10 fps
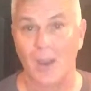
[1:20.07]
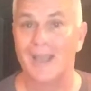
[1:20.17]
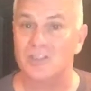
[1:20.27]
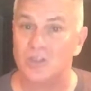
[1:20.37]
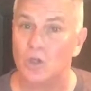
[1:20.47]
And so I
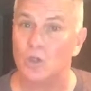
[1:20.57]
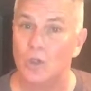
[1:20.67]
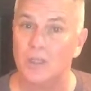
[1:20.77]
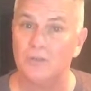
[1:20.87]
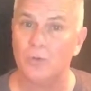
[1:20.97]
had to start
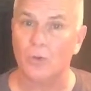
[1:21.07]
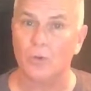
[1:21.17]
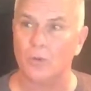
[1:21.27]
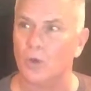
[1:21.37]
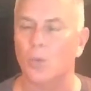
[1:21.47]
looking
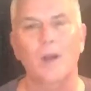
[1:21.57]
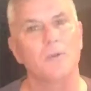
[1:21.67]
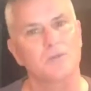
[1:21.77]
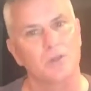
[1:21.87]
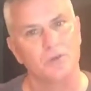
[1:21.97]
for, what
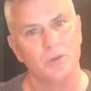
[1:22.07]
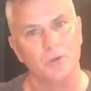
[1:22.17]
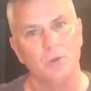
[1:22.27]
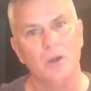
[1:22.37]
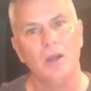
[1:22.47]
I was going to
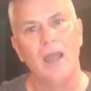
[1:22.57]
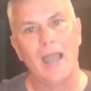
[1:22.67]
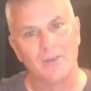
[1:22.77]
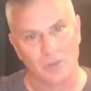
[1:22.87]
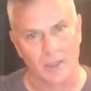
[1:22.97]
do
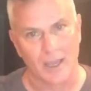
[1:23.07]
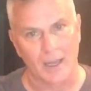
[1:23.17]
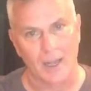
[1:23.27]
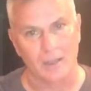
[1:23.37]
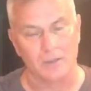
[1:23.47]
after I
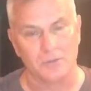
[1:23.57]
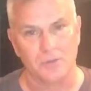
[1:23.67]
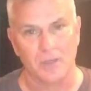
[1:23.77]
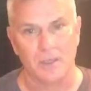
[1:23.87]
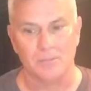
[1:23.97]
got out
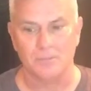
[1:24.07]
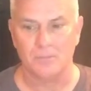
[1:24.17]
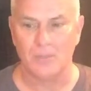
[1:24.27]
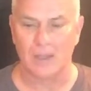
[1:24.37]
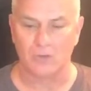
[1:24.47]

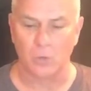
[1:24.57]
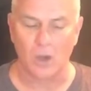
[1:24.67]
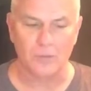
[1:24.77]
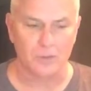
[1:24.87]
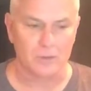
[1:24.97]
of
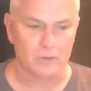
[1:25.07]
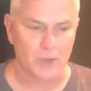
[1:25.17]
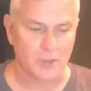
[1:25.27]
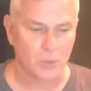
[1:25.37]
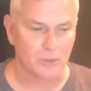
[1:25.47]
Wofford,
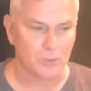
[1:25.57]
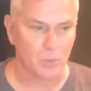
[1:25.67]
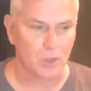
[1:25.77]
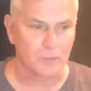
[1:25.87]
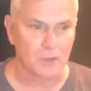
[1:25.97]
graduated
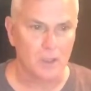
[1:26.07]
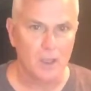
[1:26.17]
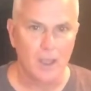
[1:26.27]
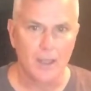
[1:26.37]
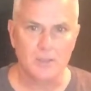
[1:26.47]
from Wofford.
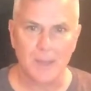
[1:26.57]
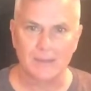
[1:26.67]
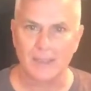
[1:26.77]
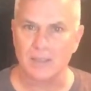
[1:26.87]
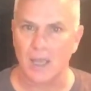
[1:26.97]
And it's
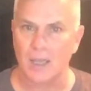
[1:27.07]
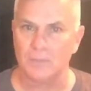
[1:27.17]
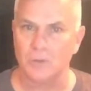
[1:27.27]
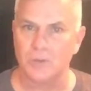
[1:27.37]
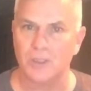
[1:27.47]
about that
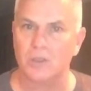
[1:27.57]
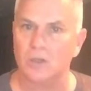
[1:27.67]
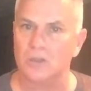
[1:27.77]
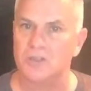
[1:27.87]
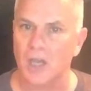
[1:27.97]
time, Lieutenant
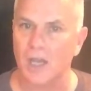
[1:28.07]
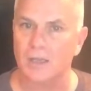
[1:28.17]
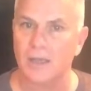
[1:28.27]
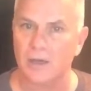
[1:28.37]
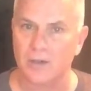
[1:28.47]
Colonel
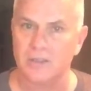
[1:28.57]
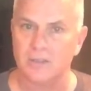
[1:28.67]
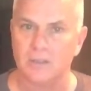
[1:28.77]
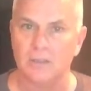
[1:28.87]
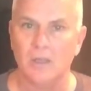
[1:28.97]
John
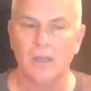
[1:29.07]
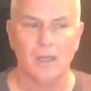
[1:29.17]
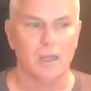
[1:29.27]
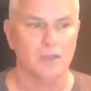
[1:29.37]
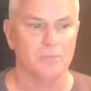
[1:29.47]
Arrington,
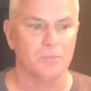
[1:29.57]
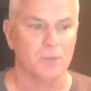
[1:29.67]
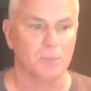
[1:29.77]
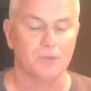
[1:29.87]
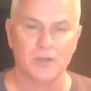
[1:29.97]

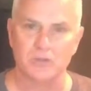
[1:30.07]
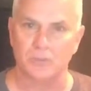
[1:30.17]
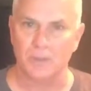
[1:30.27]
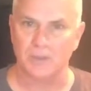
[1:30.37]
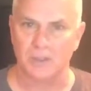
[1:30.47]
the professor
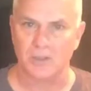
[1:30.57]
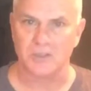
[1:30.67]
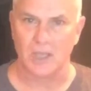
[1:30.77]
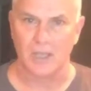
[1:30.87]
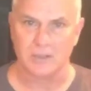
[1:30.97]
of military
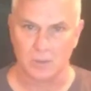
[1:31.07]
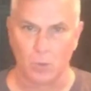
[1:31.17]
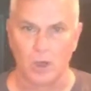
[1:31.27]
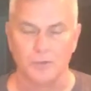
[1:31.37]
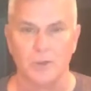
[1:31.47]
science at
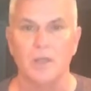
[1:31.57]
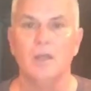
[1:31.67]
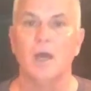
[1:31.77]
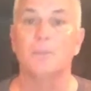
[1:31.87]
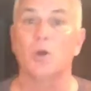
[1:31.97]
Wofford,
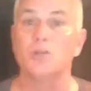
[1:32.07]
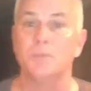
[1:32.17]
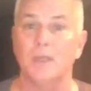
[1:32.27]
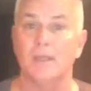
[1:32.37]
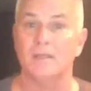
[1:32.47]

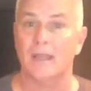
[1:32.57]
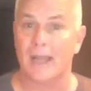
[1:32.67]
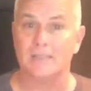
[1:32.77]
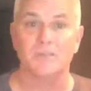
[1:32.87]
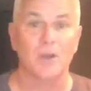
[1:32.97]
approached me and
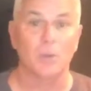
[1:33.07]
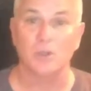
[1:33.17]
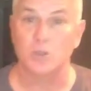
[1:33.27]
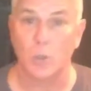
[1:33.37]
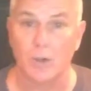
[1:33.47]
asked if I
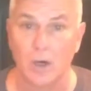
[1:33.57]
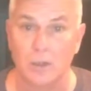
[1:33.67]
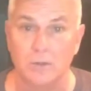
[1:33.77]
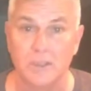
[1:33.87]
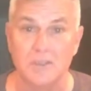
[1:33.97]
wanted to join
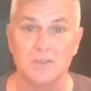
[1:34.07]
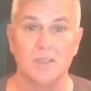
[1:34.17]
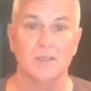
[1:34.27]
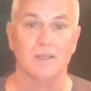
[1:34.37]
ROTC.